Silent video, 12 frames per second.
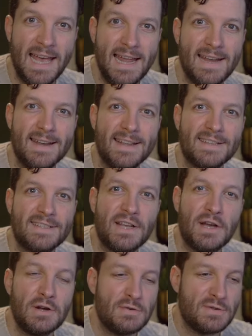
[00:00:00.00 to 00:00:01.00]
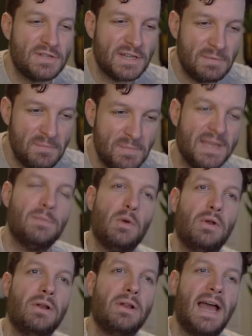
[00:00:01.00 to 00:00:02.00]
again. So some
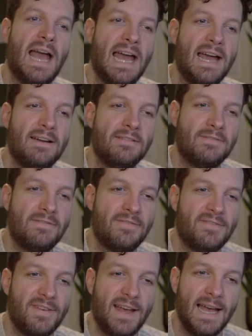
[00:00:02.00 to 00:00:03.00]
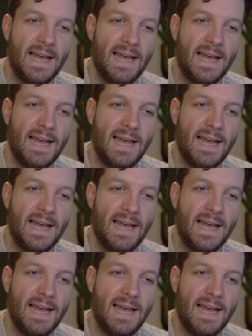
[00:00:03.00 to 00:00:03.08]
people have,